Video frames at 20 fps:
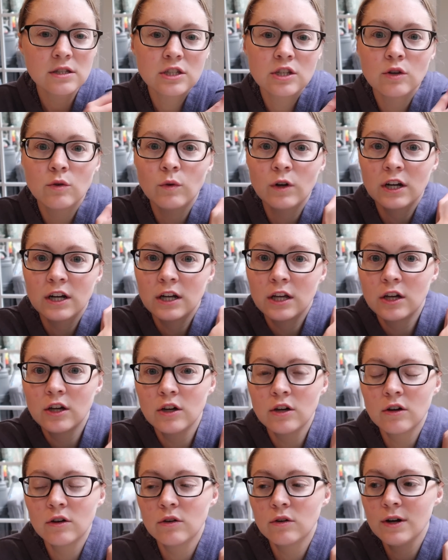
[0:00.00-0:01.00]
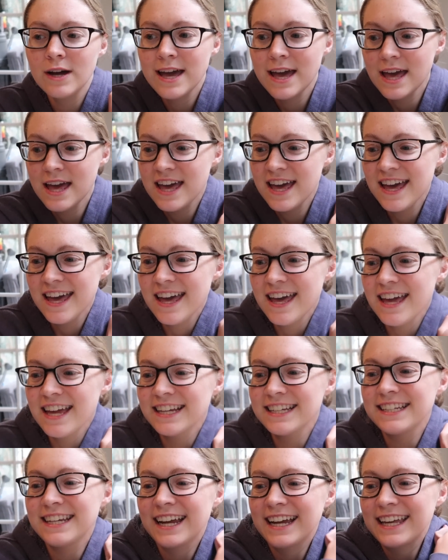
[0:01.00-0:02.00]
So we're gonna go
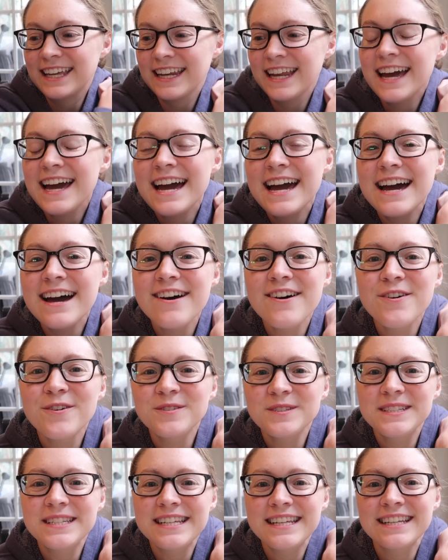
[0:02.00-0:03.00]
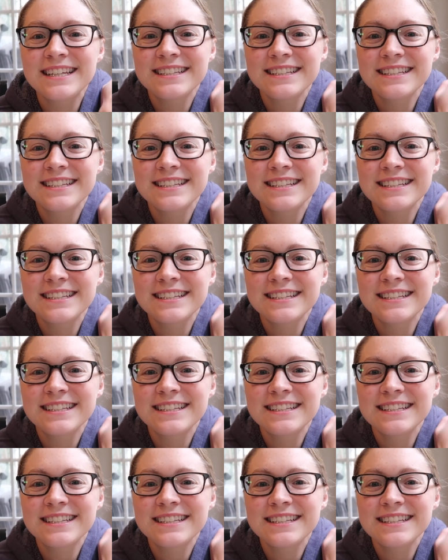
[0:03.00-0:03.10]
check it out,